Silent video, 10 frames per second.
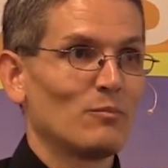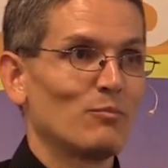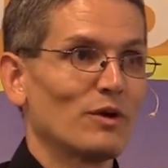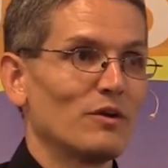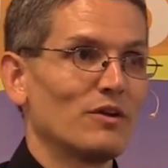
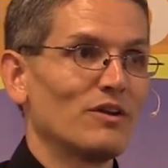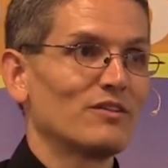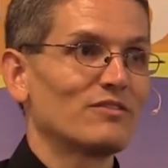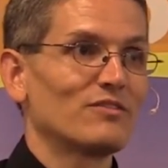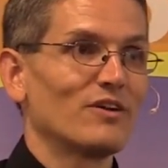But
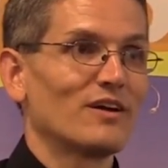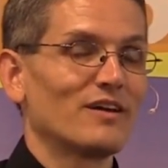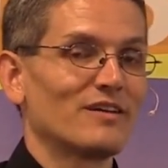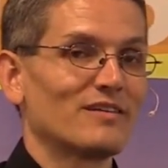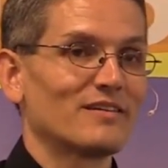it's
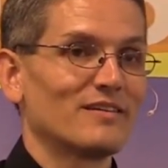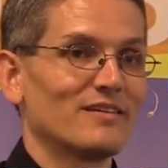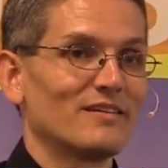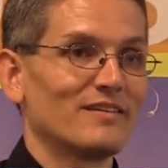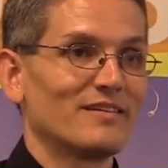not
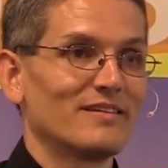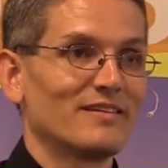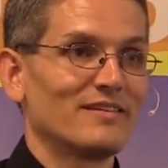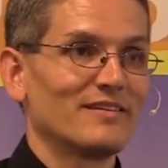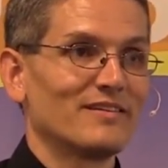
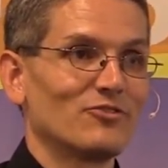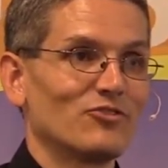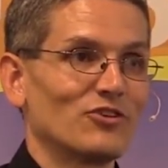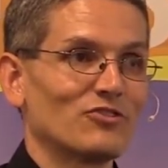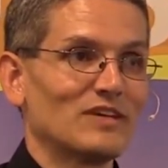
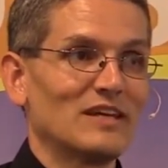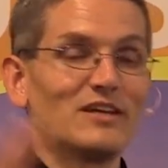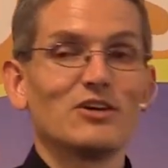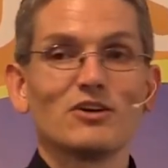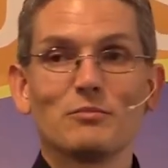just
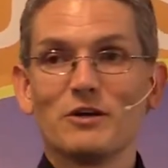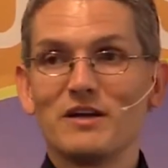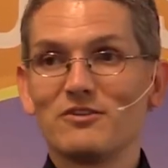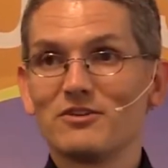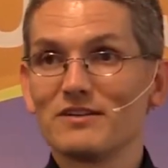any
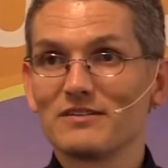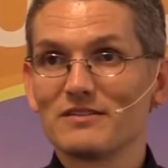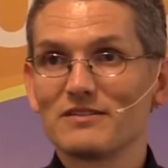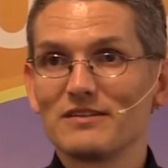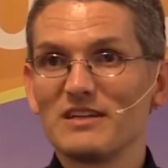
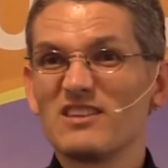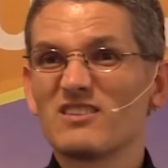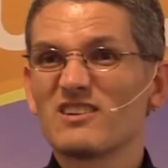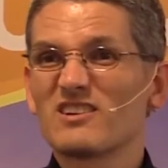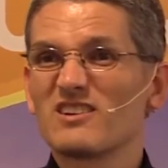carbohydrates. It's
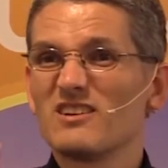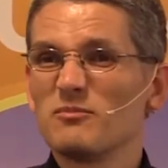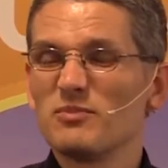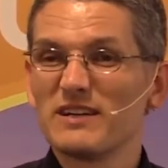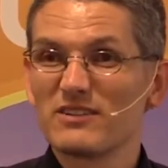
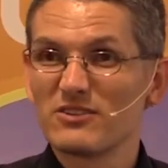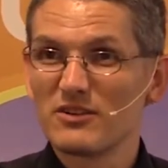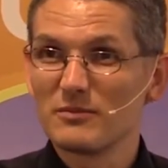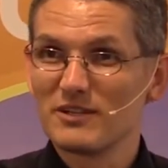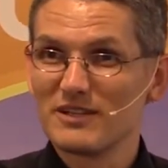complex
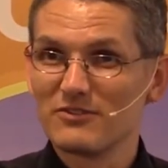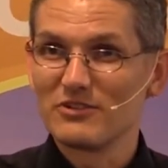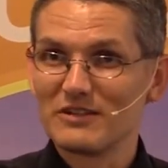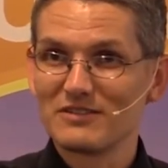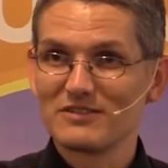
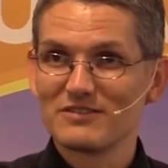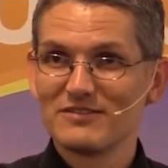carbohydrates.